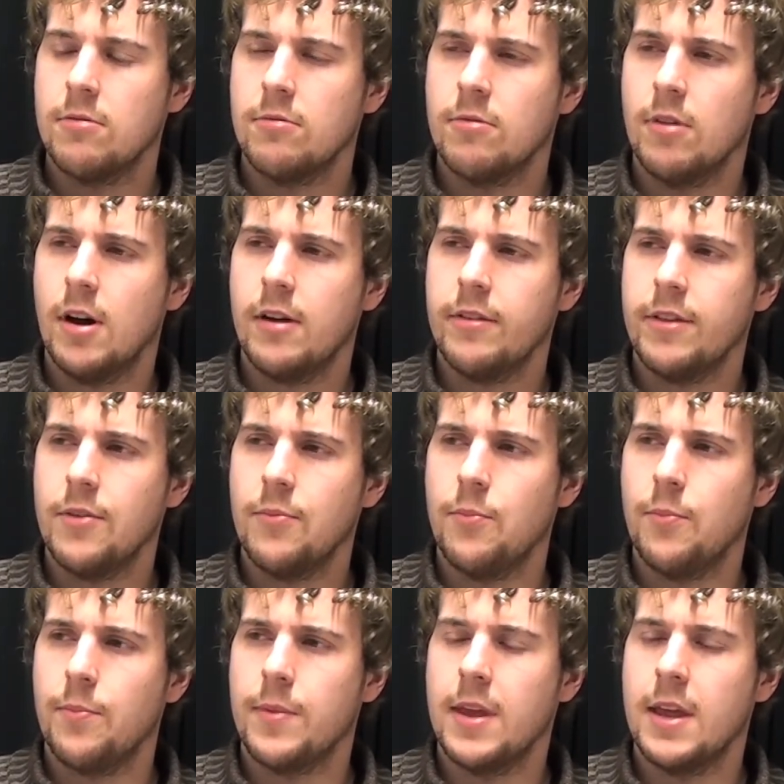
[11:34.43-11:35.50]
rather than
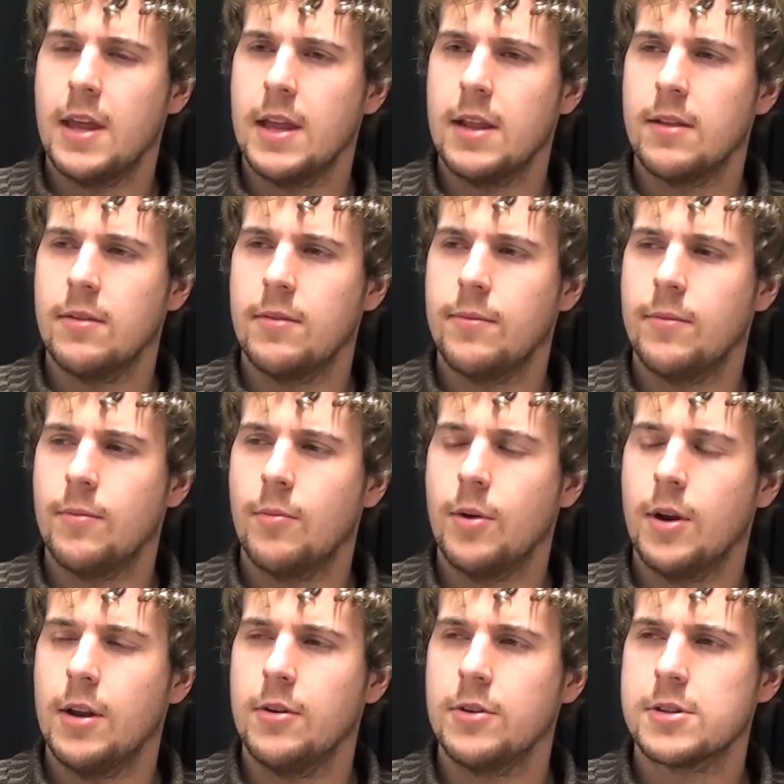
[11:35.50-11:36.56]

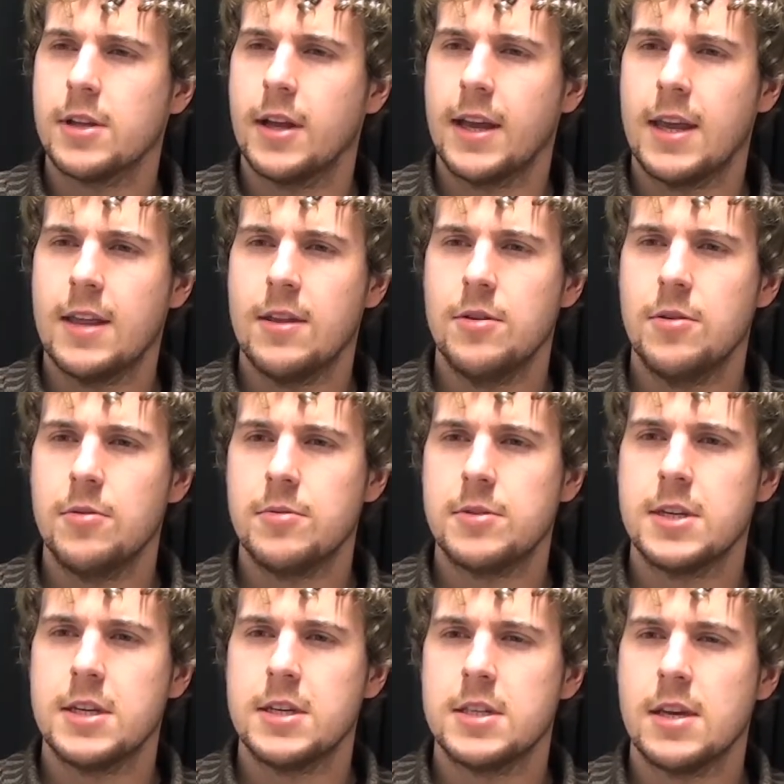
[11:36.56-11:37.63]
what it looks like in the new
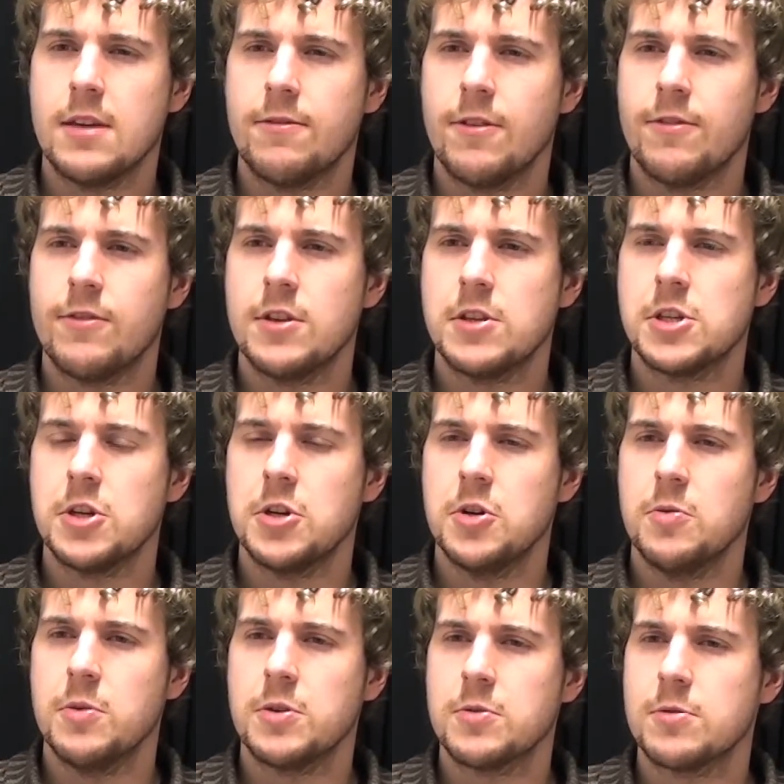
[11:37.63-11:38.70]
DC
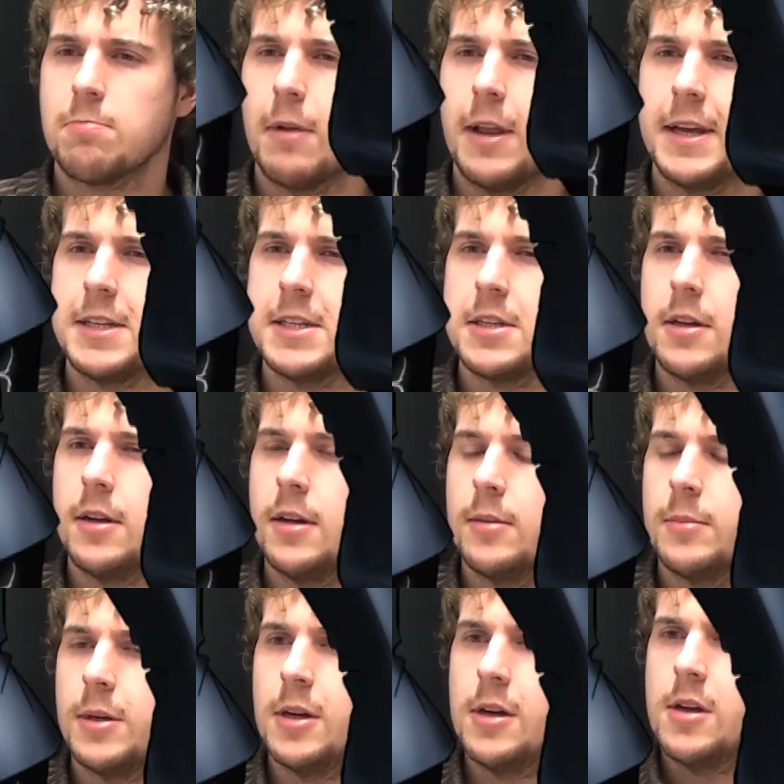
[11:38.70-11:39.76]
52, which was plated
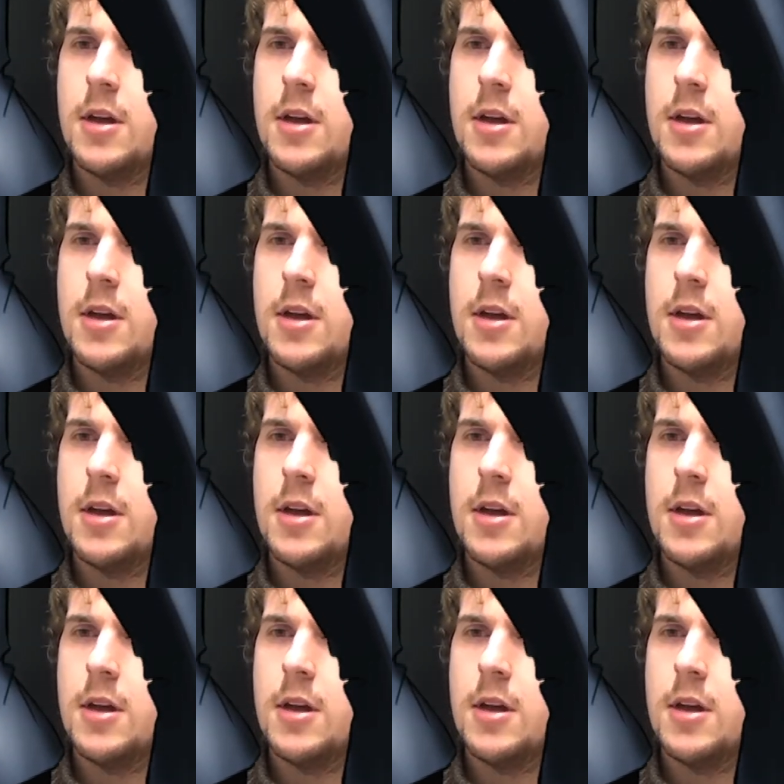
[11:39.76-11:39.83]
armour,